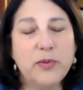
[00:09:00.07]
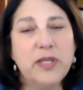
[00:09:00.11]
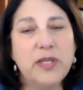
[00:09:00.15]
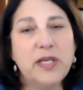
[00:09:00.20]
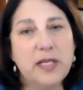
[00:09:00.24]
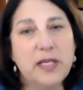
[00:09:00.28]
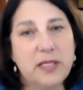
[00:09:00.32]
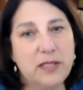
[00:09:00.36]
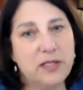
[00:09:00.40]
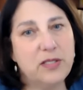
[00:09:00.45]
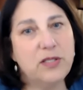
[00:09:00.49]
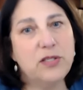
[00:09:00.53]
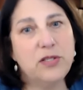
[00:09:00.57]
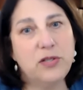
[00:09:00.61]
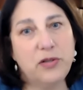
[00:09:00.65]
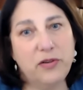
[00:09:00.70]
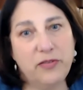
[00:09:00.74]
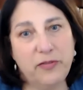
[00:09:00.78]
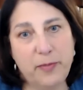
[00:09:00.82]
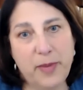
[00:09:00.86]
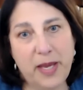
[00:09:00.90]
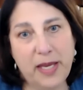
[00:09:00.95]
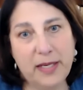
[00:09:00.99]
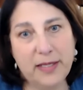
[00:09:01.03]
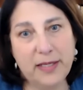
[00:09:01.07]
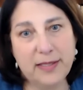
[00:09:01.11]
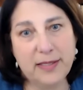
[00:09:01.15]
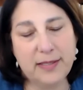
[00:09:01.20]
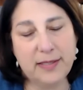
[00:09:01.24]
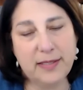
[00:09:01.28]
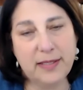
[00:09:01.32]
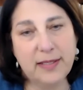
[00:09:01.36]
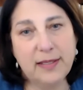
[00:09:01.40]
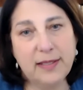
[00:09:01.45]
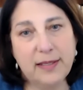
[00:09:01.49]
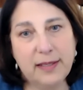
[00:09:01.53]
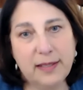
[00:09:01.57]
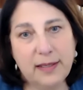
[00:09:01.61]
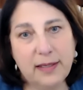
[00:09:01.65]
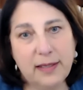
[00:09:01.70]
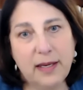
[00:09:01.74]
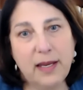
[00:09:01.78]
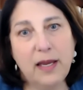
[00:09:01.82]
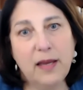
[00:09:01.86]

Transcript: with the Institute of Medicine.